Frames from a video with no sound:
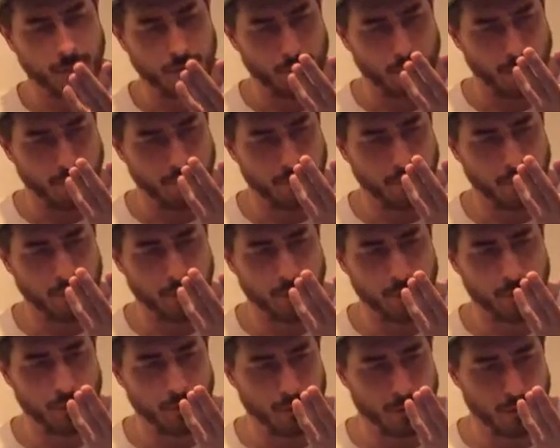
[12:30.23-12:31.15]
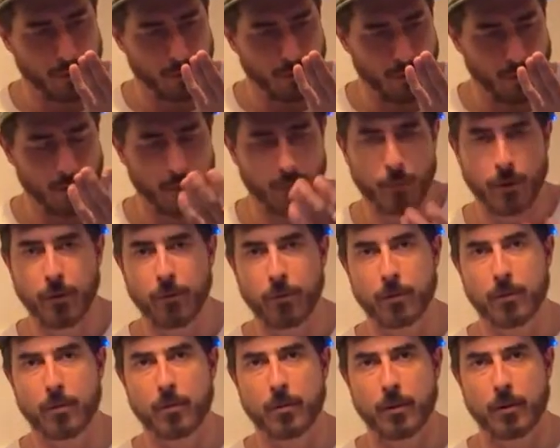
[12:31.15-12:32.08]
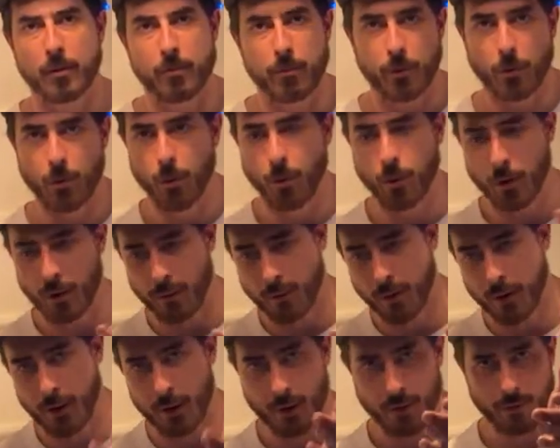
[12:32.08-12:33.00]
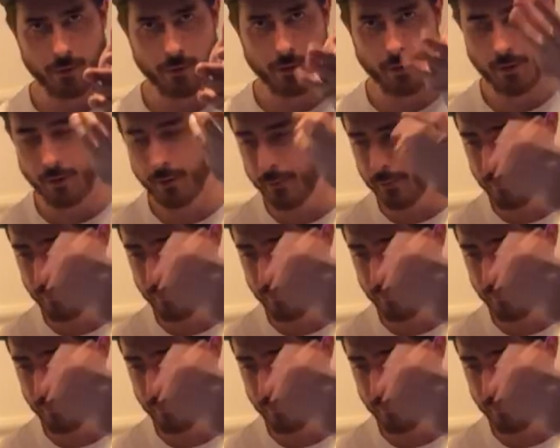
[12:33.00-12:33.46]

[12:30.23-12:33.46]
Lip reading: my phone is recording right now, so